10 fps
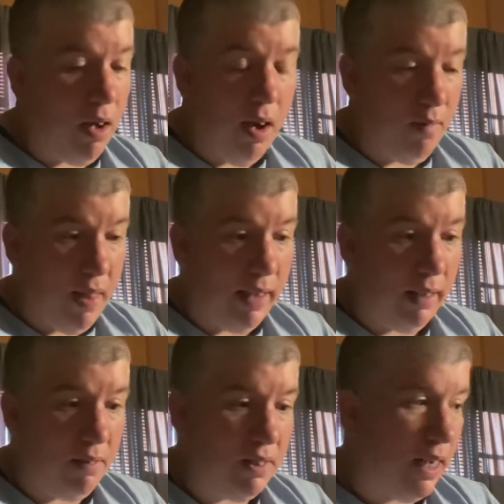that
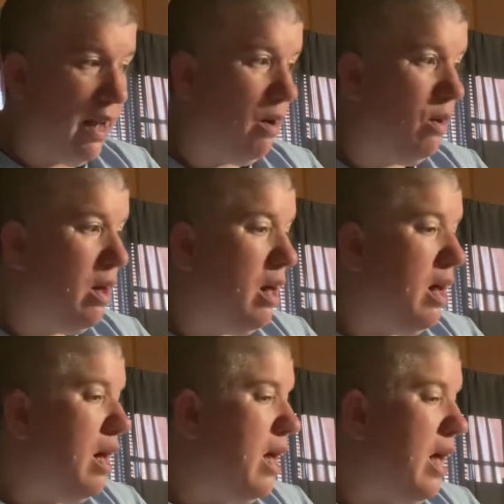lifestyle.
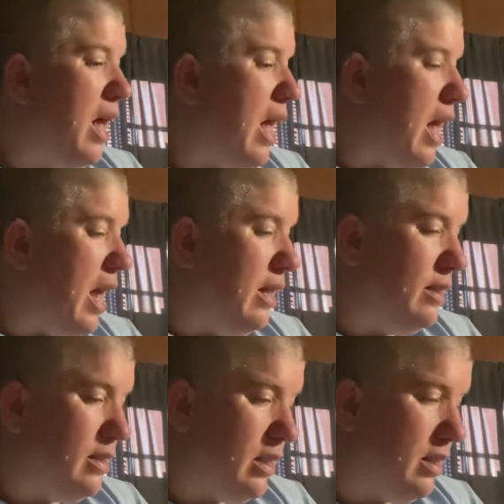
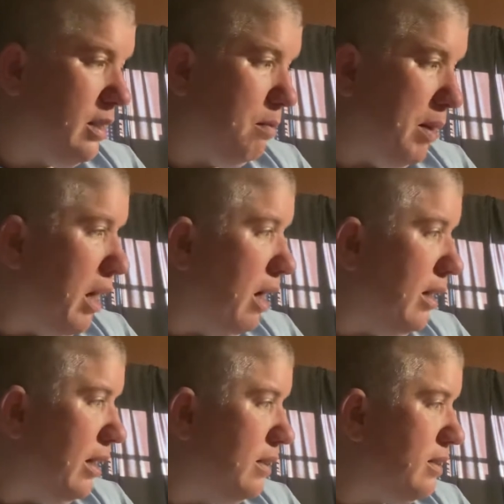And to be
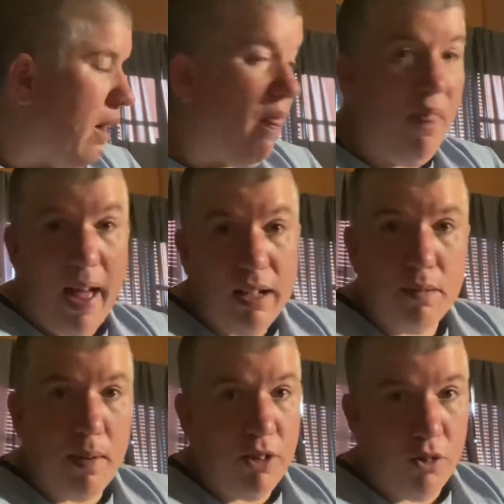honest, that's
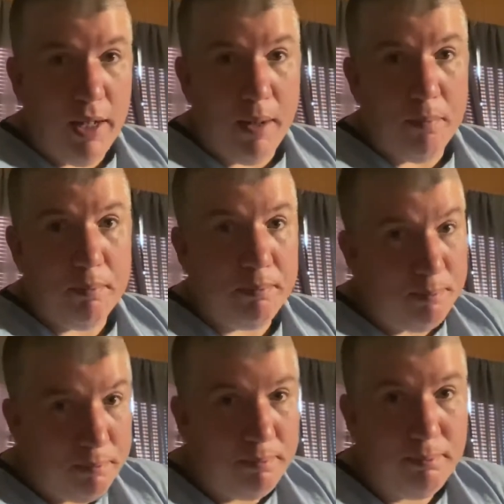my dream.
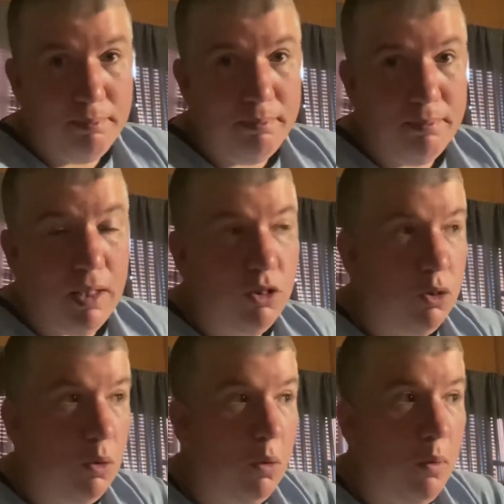
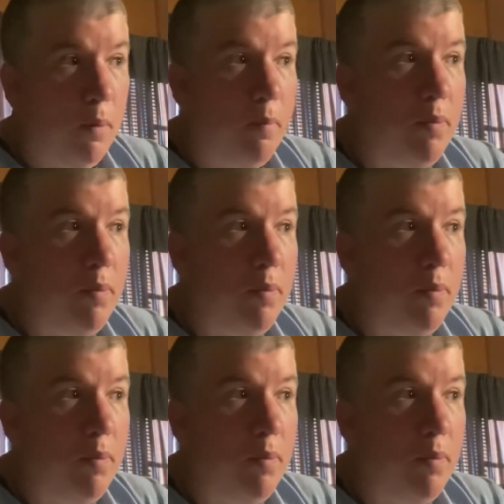To